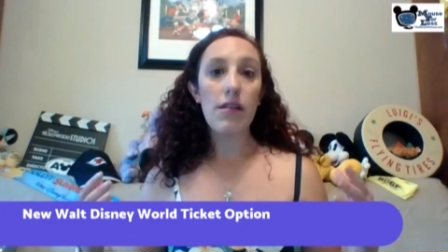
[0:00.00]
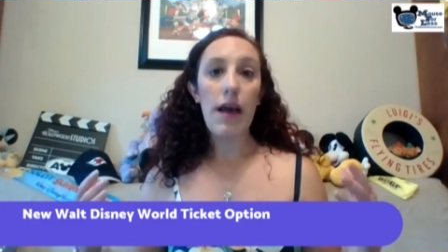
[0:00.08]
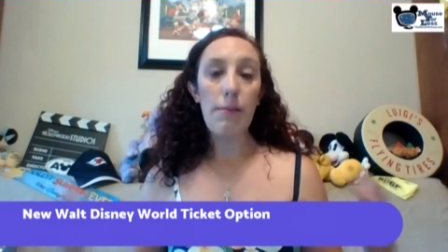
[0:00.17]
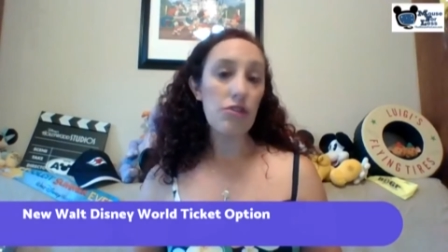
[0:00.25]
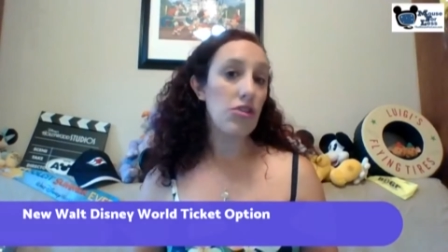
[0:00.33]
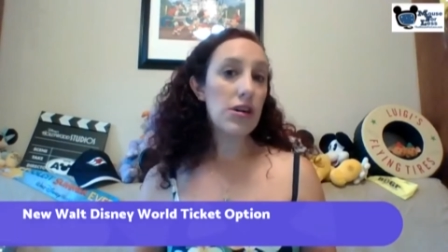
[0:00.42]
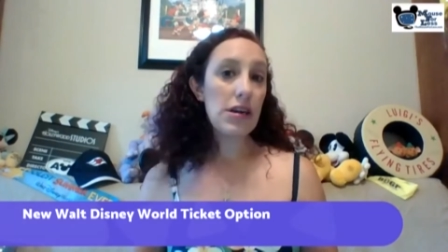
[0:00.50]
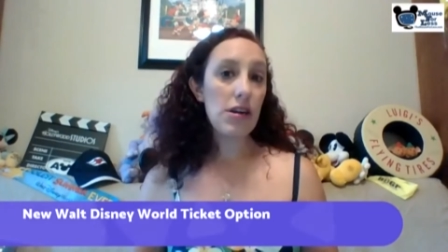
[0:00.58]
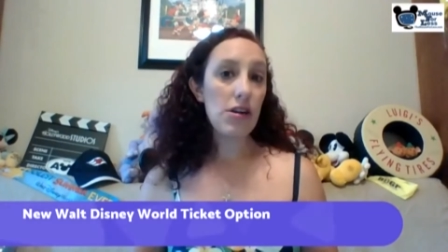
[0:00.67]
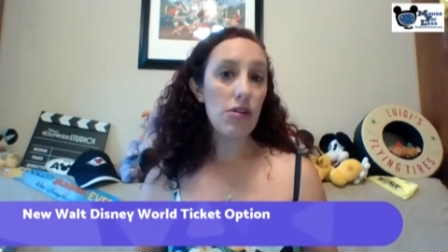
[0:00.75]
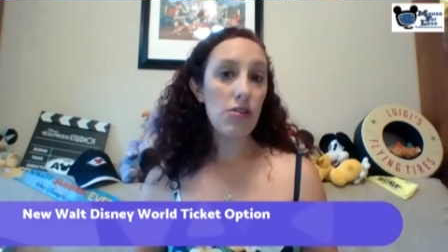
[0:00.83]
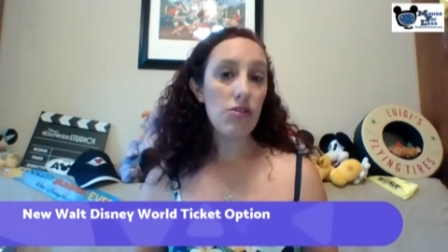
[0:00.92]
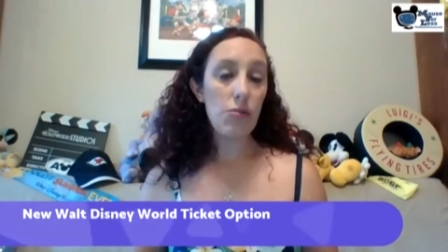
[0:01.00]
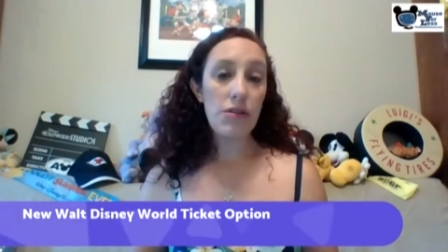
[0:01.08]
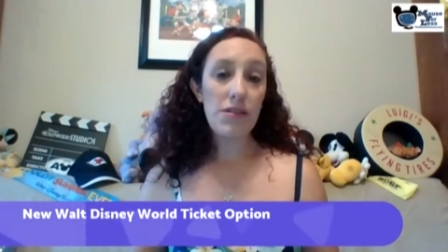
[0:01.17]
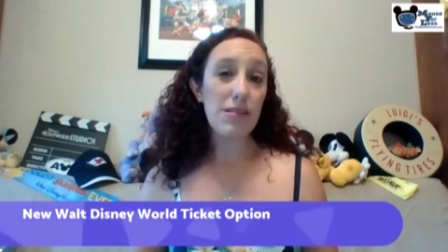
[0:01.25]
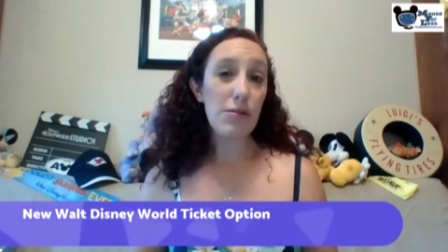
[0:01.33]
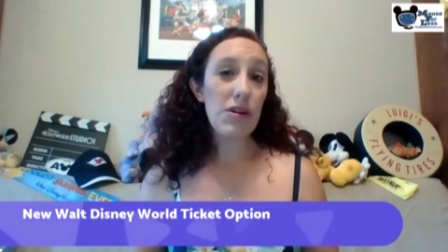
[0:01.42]
the opportunity to go to Walt
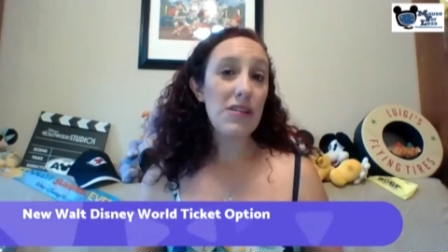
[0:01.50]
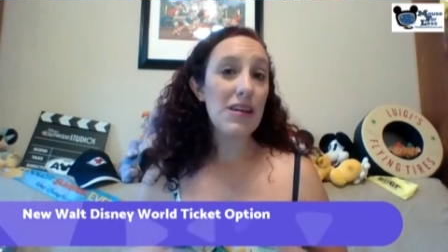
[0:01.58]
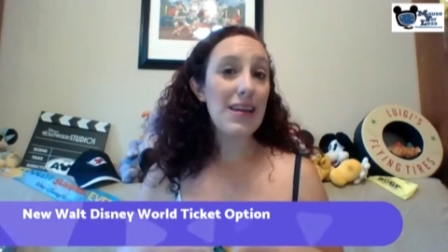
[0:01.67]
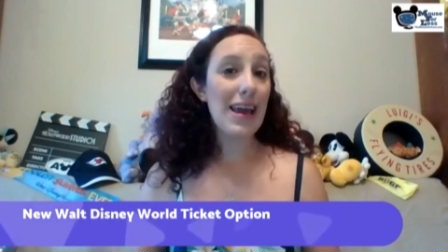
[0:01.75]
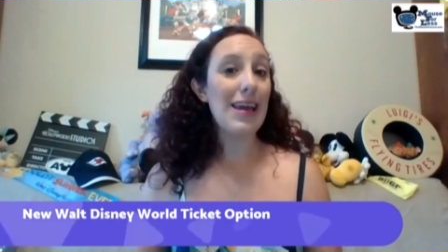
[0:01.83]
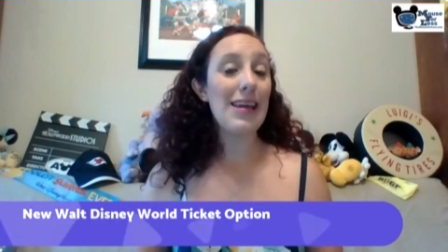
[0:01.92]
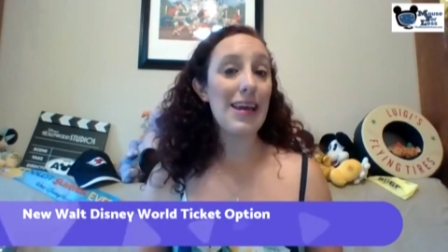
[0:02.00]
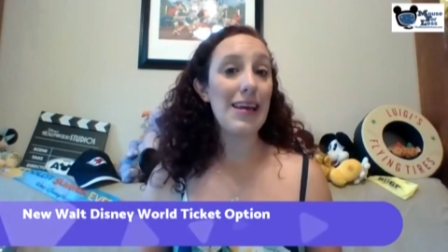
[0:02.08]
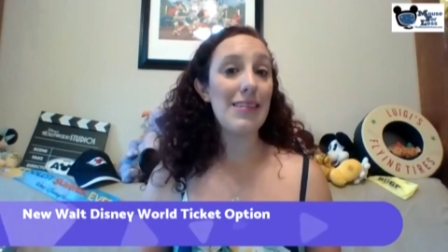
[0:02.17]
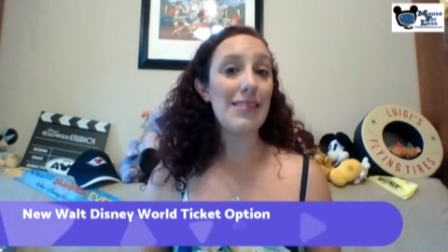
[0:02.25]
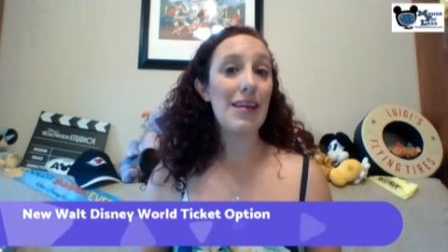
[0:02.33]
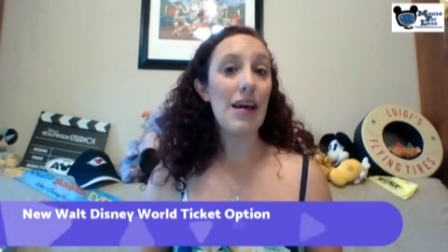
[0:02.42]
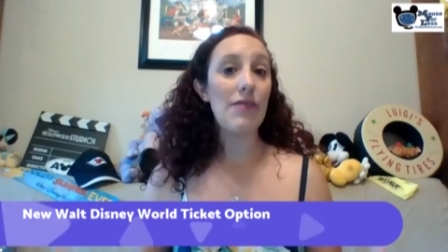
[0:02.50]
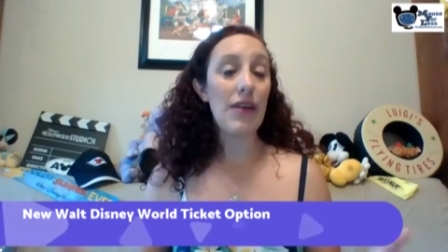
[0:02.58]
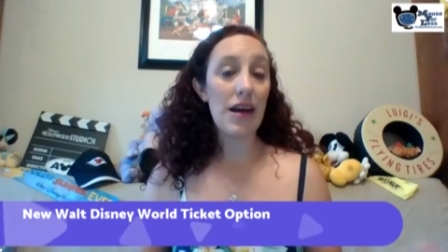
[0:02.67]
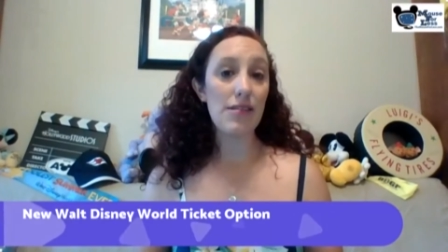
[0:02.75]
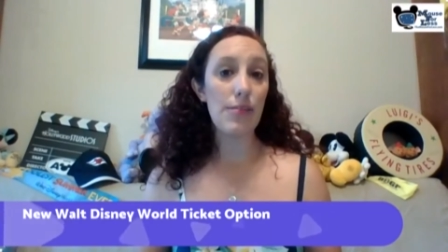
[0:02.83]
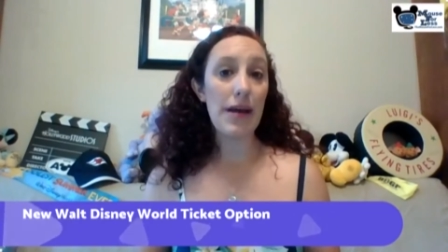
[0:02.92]
Disney World and can't get
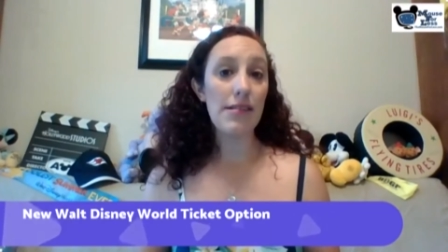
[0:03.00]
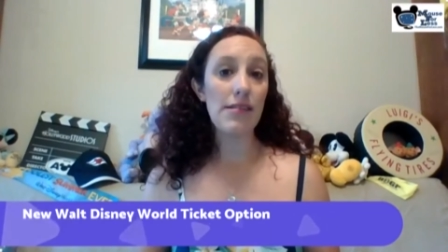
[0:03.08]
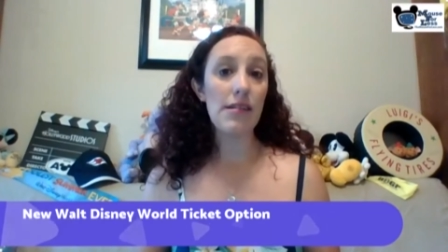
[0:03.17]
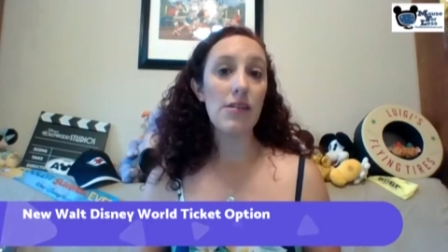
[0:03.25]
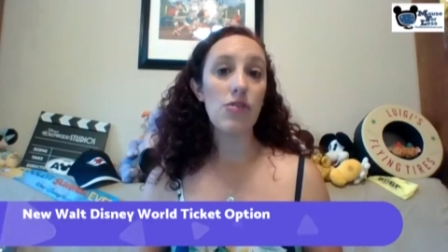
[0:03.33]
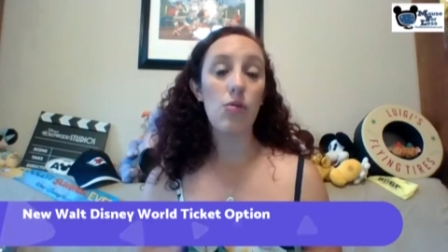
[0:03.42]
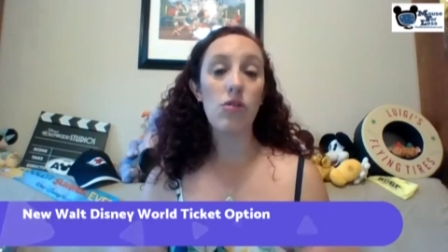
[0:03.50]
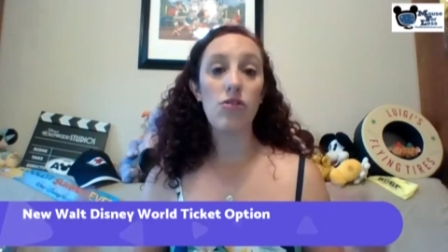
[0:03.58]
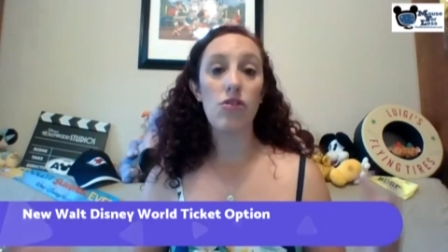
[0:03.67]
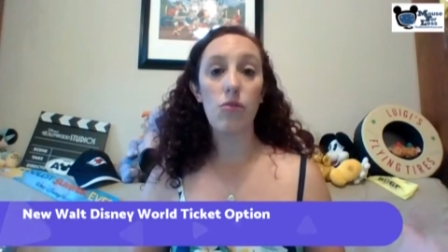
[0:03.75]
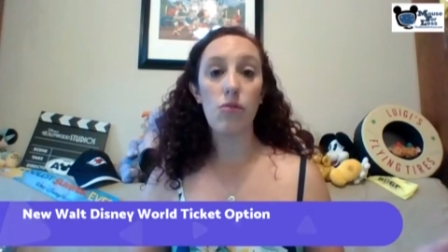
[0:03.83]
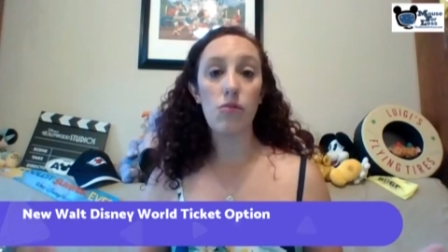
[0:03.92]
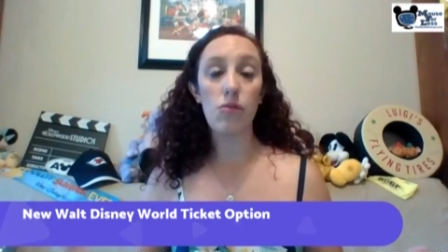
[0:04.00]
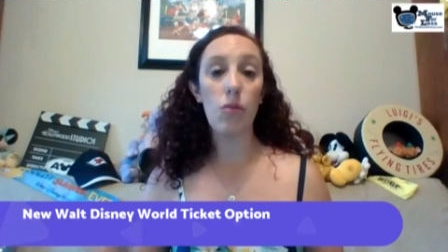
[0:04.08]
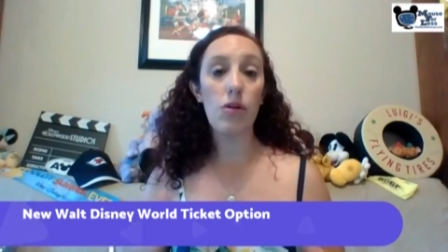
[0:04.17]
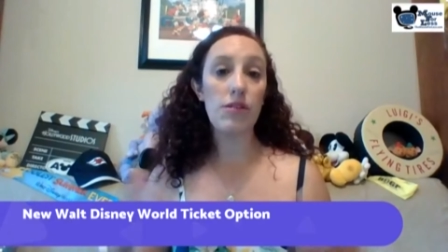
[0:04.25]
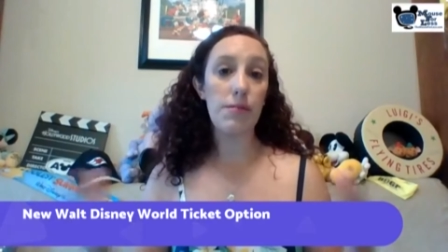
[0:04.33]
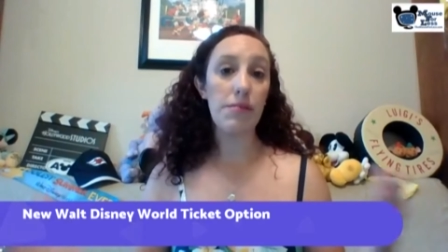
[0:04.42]
Fast Passes or don't
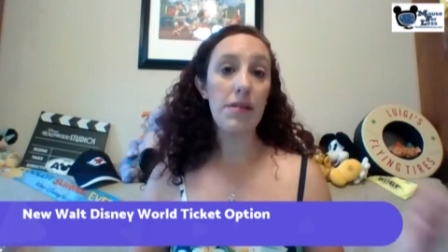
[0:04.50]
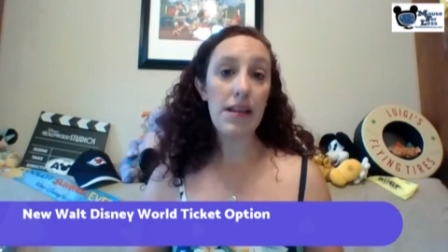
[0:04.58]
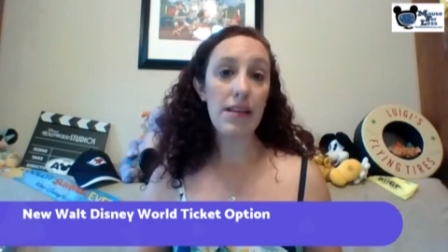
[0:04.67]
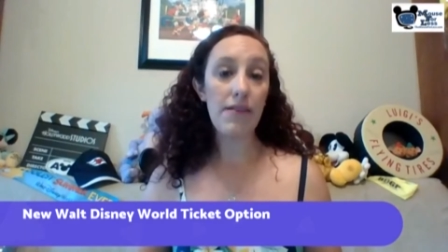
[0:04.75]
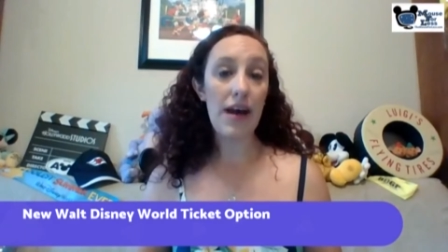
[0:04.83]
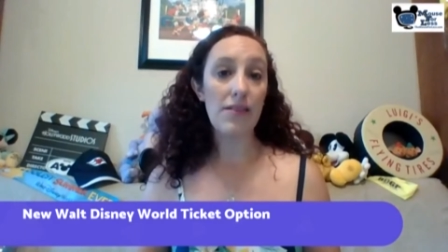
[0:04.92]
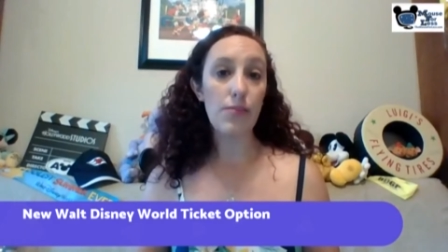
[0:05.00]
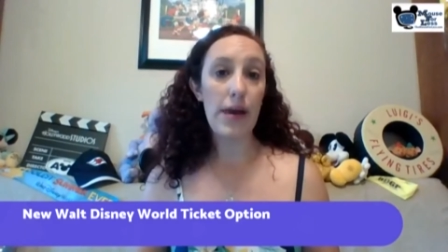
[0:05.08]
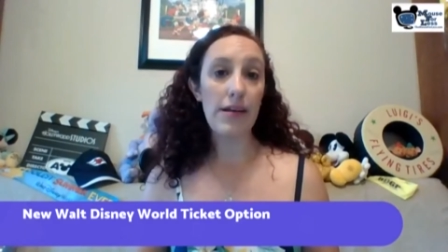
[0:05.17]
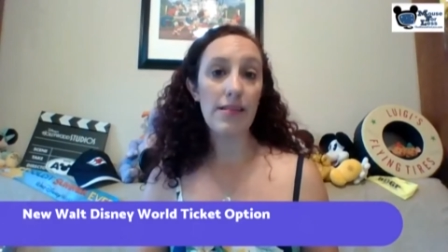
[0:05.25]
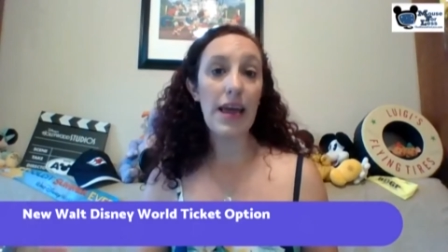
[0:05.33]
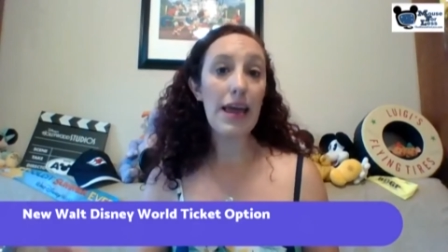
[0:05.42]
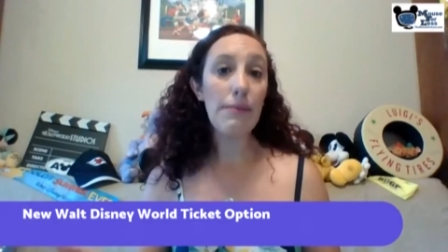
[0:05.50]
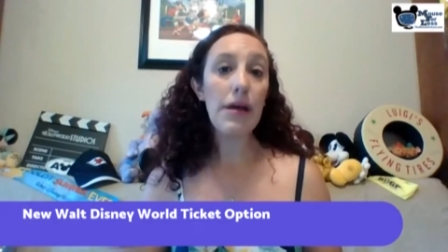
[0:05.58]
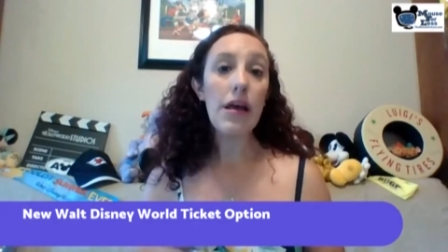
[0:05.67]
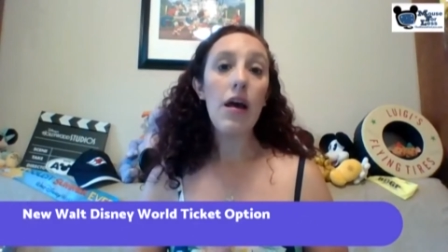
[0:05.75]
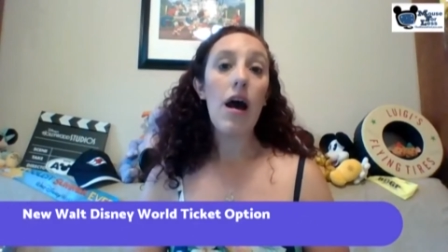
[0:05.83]
want to play the Fast Pass game,